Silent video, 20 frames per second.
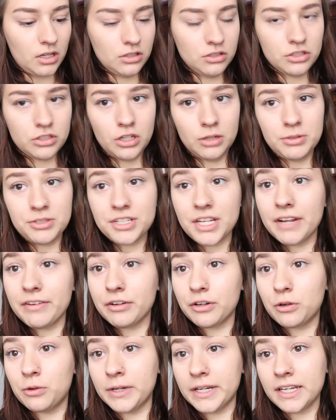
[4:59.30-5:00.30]
So I'm just gonna have
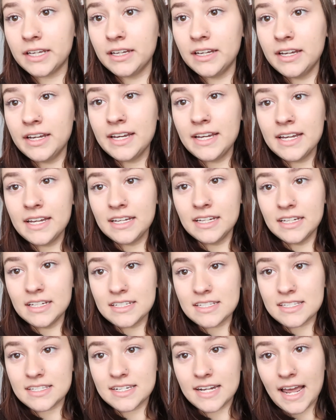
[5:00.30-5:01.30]
a quick
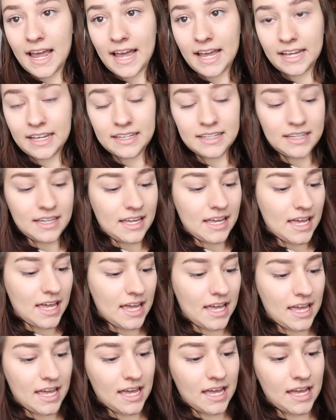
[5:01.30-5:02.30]
snack.
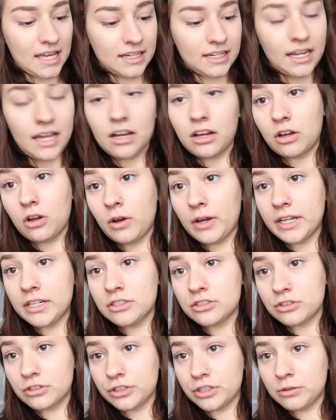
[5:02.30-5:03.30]
And yeah, I'll go ahead
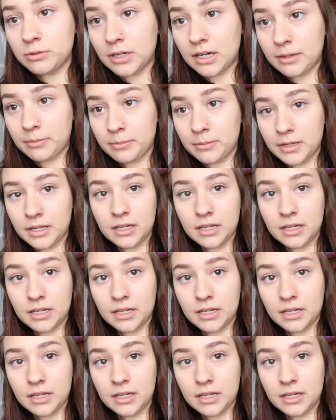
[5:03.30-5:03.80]
and show you what I'm